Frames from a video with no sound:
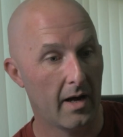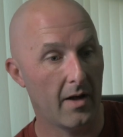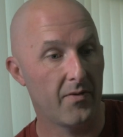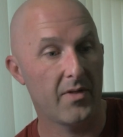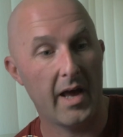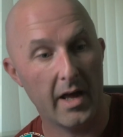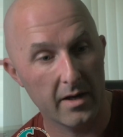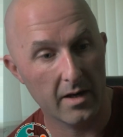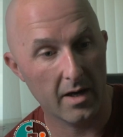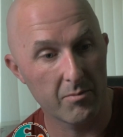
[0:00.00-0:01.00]
And
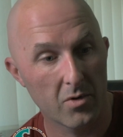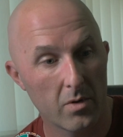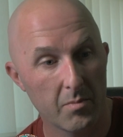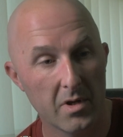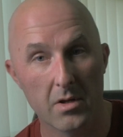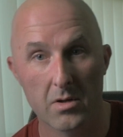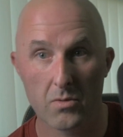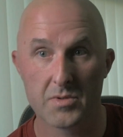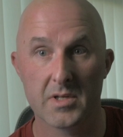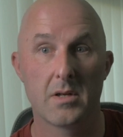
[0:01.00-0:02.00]
then I'm going to be
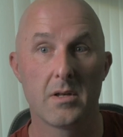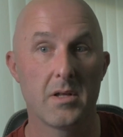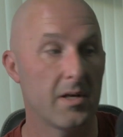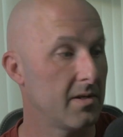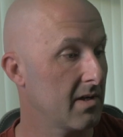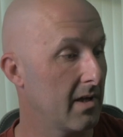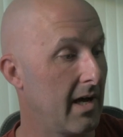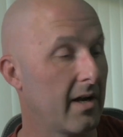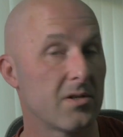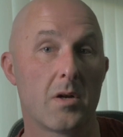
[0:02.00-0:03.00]
using these, and
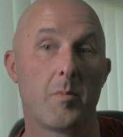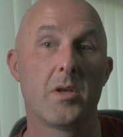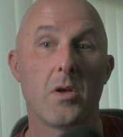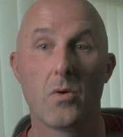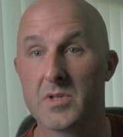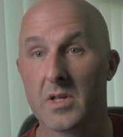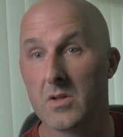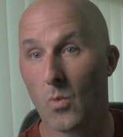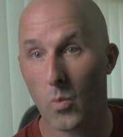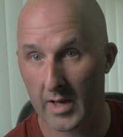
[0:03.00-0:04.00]
that is going to be using
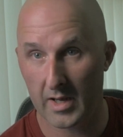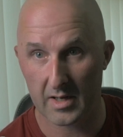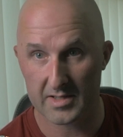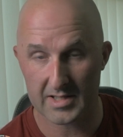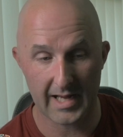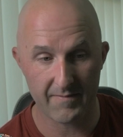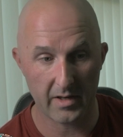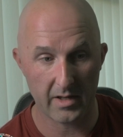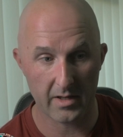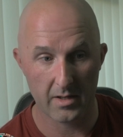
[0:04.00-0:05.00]
the wireless
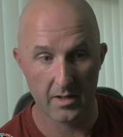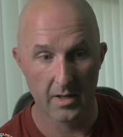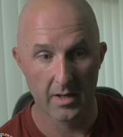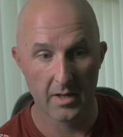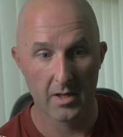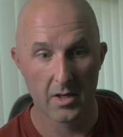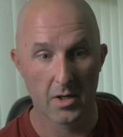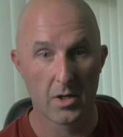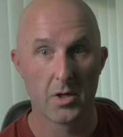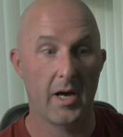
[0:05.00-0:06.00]
lavalier,
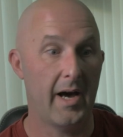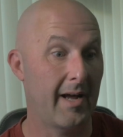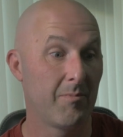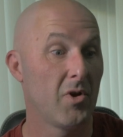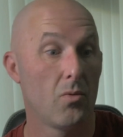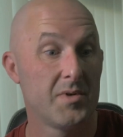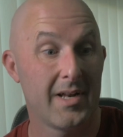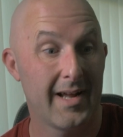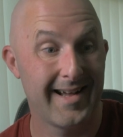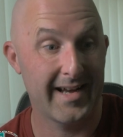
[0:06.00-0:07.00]
and I'm
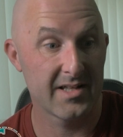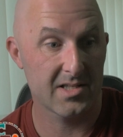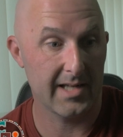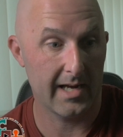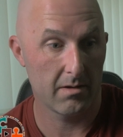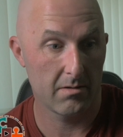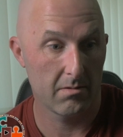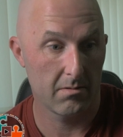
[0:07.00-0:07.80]
using a light stand.